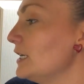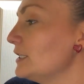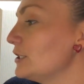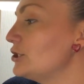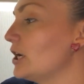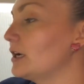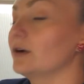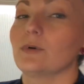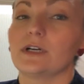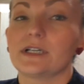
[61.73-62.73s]
to check our
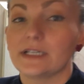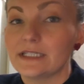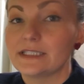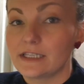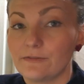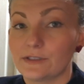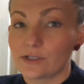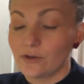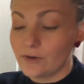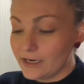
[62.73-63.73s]
work and see if it's
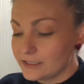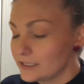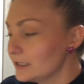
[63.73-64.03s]
correct.